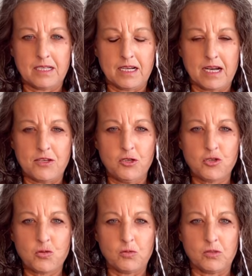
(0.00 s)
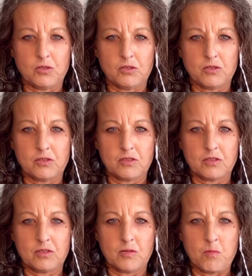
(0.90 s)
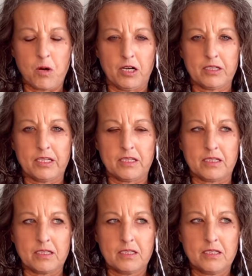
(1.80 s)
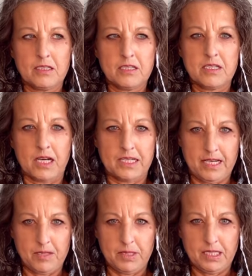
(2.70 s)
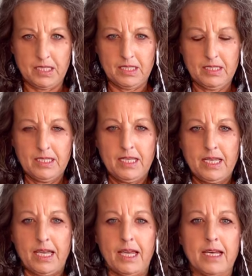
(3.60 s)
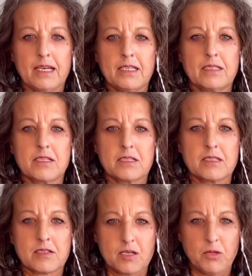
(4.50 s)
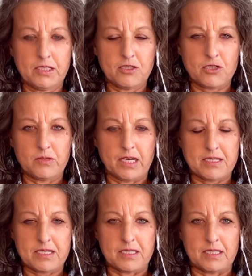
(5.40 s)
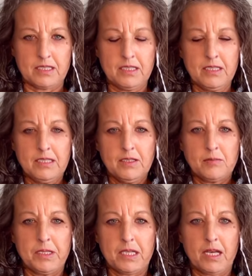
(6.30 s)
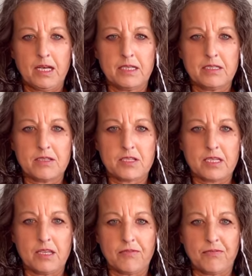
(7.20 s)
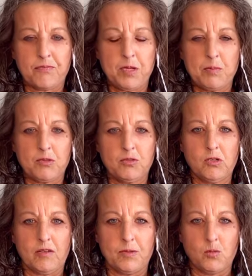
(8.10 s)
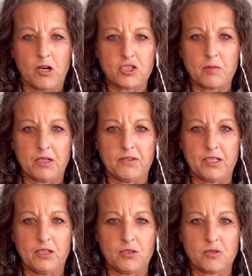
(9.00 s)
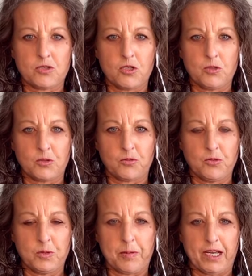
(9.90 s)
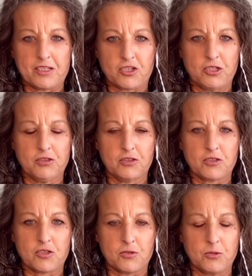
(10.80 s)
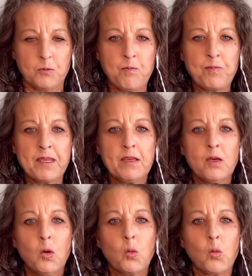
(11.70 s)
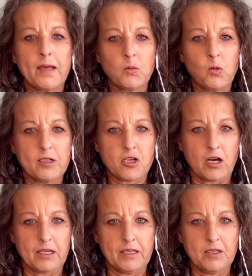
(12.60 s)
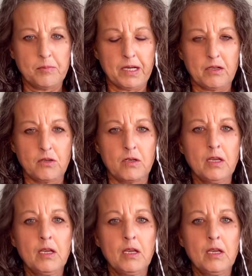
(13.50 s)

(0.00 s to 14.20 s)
unusual market dynamic and somewhat interesting, because if people who have been watching my videos, you know, through the past year or two, when we're talking about